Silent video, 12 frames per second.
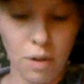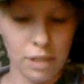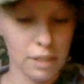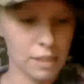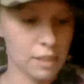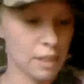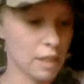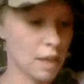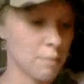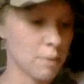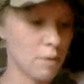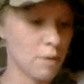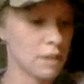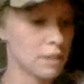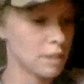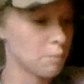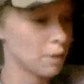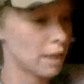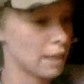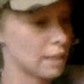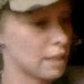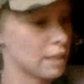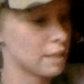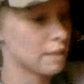want it to stick up. You want it to blend
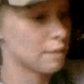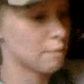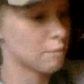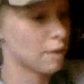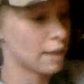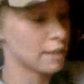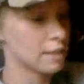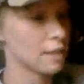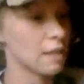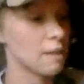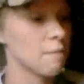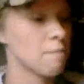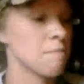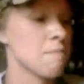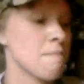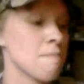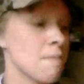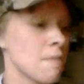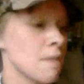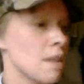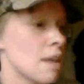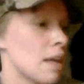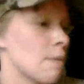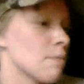nicely.
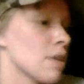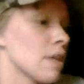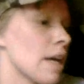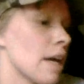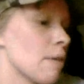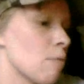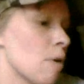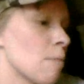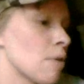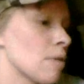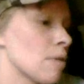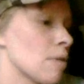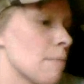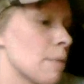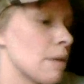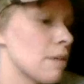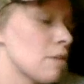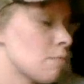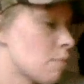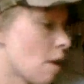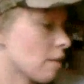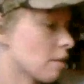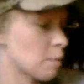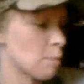And I'm going to add one more layer, but you'd
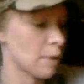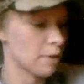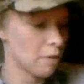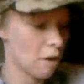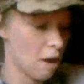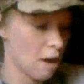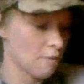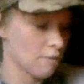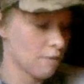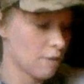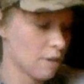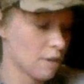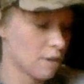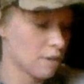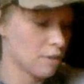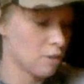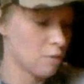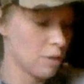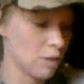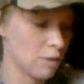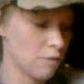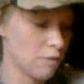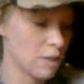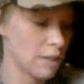probably be better off doing
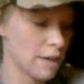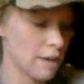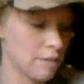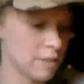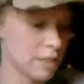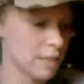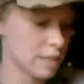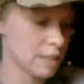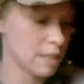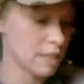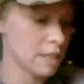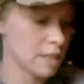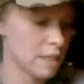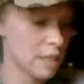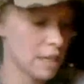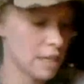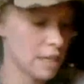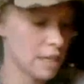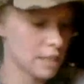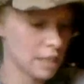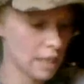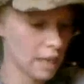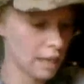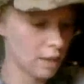3 layers because he does
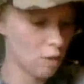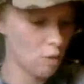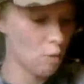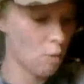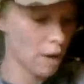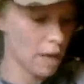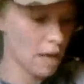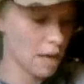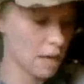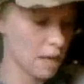get quite